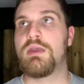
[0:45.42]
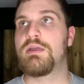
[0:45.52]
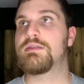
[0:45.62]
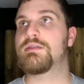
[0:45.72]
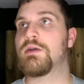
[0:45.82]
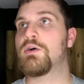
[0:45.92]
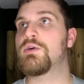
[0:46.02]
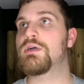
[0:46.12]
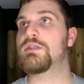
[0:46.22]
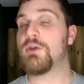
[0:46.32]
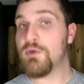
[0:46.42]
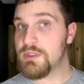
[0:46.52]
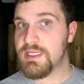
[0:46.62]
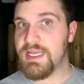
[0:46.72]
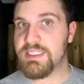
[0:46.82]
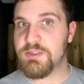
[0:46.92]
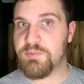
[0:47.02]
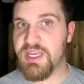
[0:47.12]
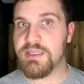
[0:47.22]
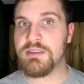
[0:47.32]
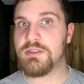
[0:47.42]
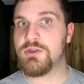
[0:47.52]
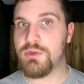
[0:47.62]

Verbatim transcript: So don't expect